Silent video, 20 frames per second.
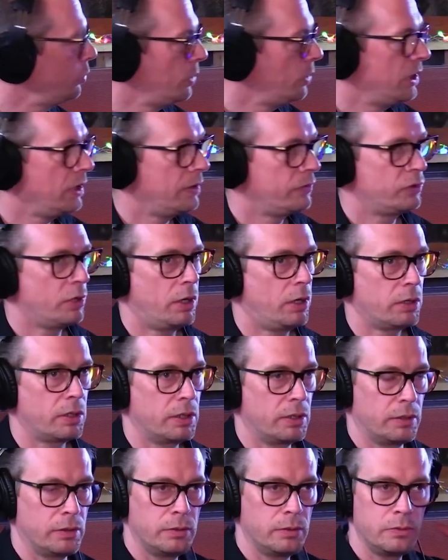of
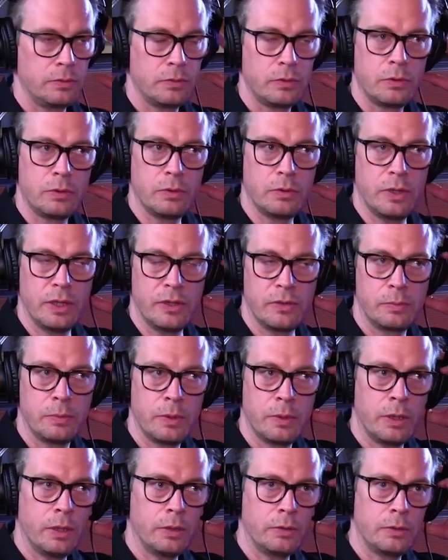talking to this
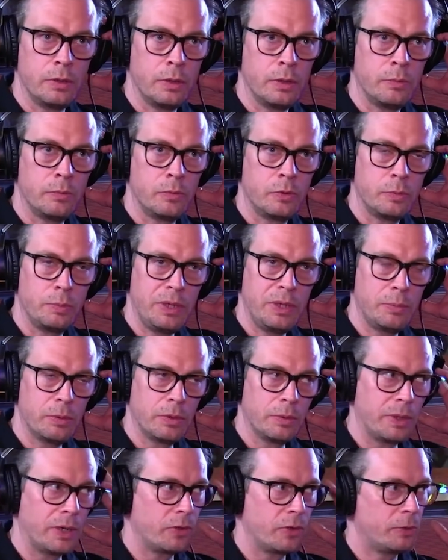to people
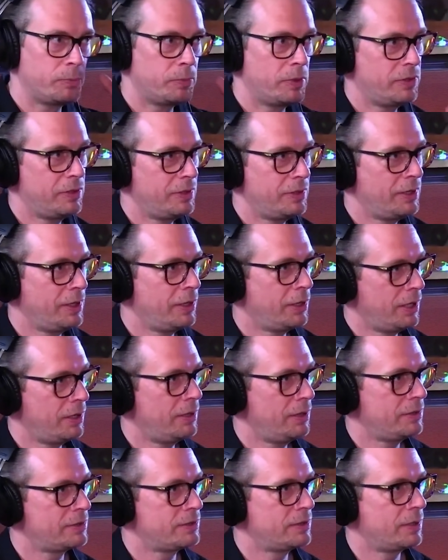about it. But again,
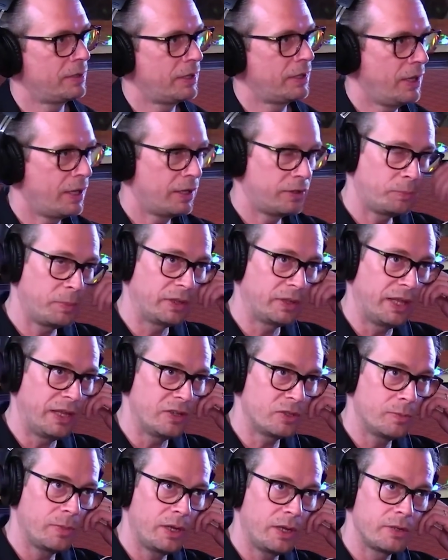it's
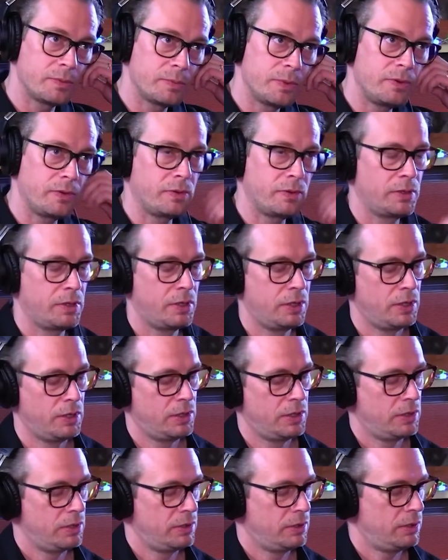expectation management.
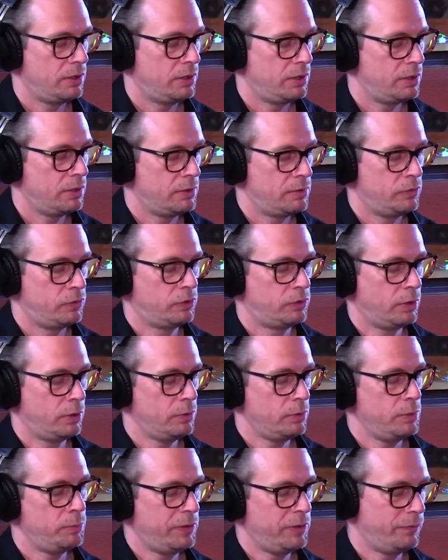So
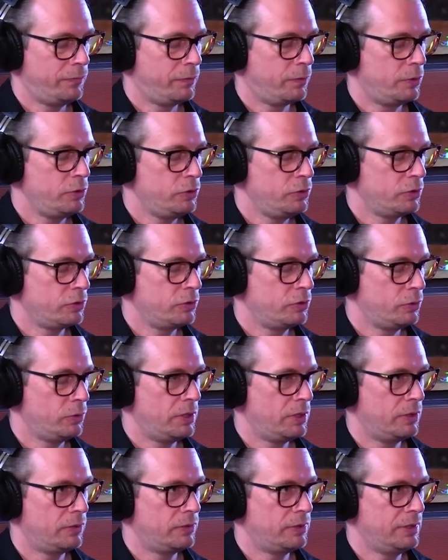before you can do
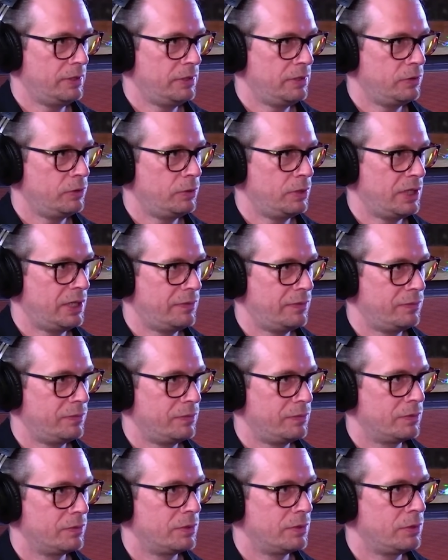anything, you
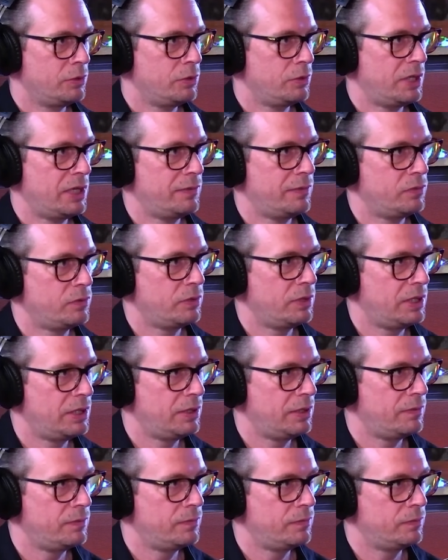have to
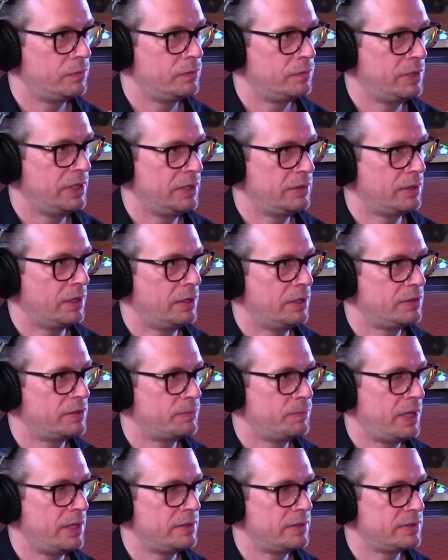have data. It's
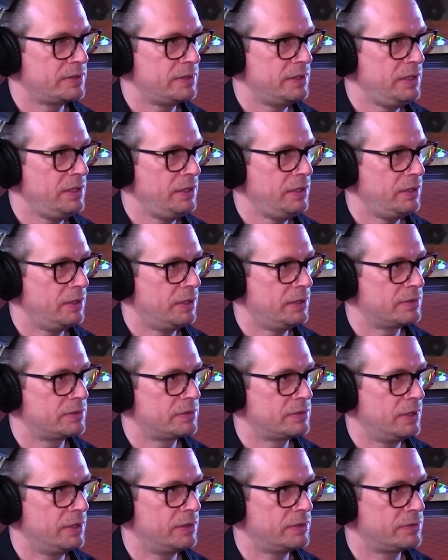Band C.
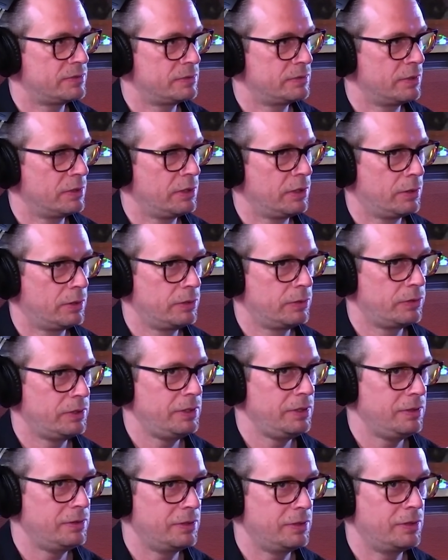It's the law
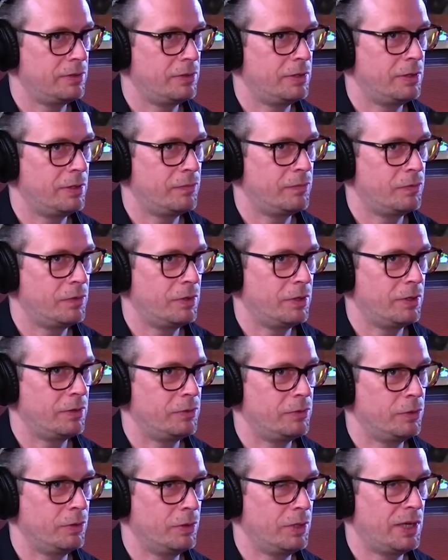thing that
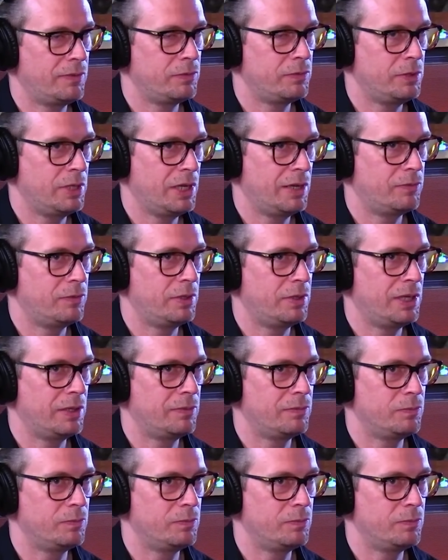you have to have